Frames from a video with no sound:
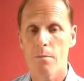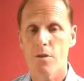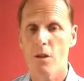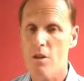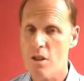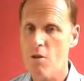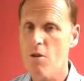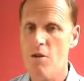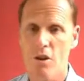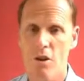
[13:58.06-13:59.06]
So there's no
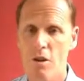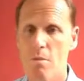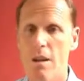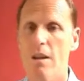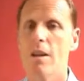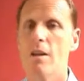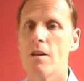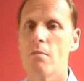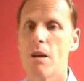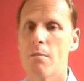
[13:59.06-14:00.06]
concerns about
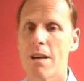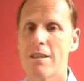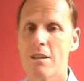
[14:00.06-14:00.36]
being made